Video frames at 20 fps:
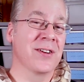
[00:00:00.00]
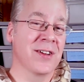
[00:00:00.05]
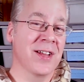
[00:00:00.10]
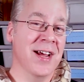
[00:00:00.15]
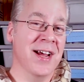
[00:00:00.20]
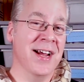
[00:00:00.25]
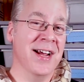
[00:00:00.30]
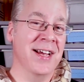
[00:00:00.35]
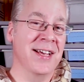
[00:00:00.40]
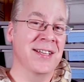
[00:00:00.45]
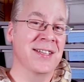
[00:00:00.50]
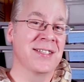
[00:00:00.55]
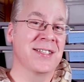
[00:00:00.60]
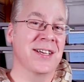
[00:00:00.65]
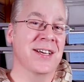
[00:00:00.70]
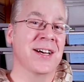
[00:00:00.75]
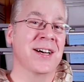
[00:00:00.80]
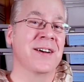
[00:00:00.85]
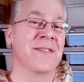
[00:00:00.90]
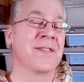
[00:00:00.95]

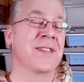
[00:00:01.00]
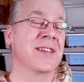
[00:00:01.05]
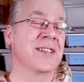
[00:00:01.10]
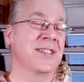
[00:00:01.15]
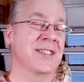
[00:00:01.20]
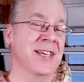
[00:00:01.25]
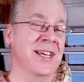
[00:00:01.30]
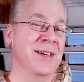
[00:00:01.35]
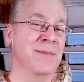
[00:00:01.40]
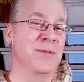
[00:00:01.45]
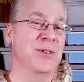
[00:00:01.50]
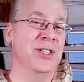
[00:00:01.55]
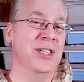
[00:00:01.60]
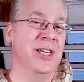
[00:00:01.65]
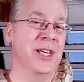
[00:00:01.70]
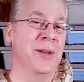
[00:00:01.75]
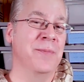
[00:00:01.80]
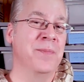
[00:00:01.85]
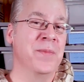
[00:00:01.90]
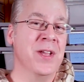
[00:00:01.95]
lines of the same
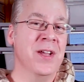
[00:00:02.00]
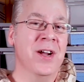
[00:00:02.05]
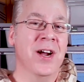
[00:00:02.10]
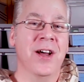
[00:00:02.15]
gene.